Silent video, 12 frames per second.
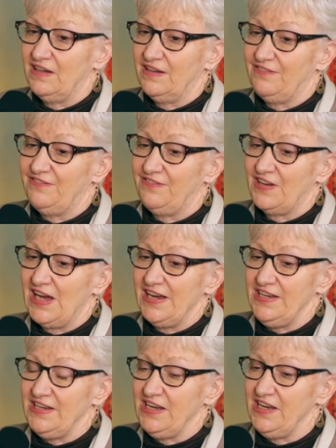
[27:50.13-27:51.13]

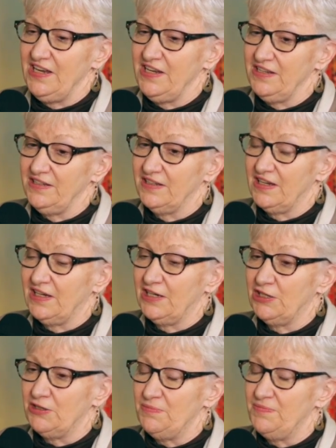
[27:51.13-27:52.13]
finding
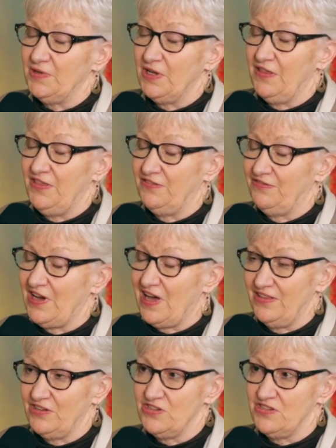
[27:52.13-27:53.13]
um, the
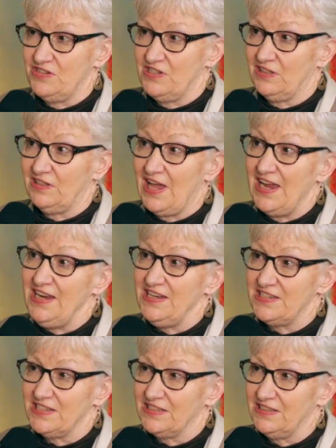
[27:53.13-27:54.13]
Father's
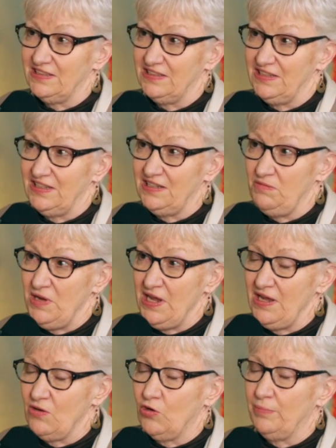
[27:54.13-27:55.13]
delight in
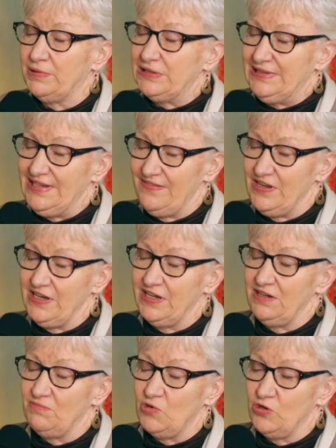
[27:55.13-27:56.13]
me or believing
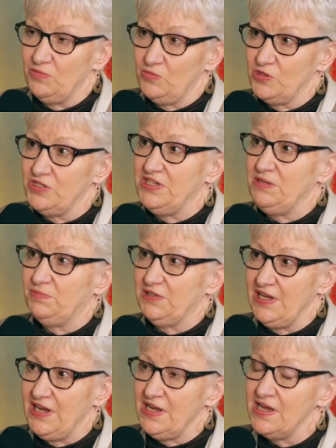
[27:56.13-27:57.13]
it more and more
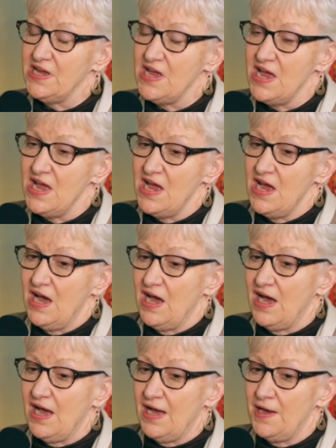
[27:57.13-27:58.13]
deeply.
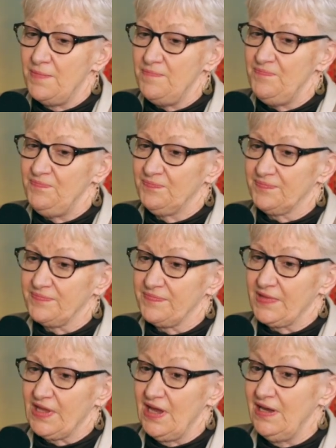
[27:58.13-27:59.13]
Um,
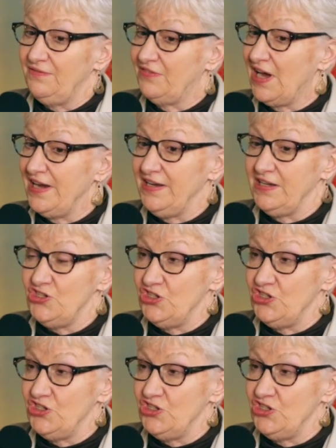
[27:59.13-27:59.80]
and finding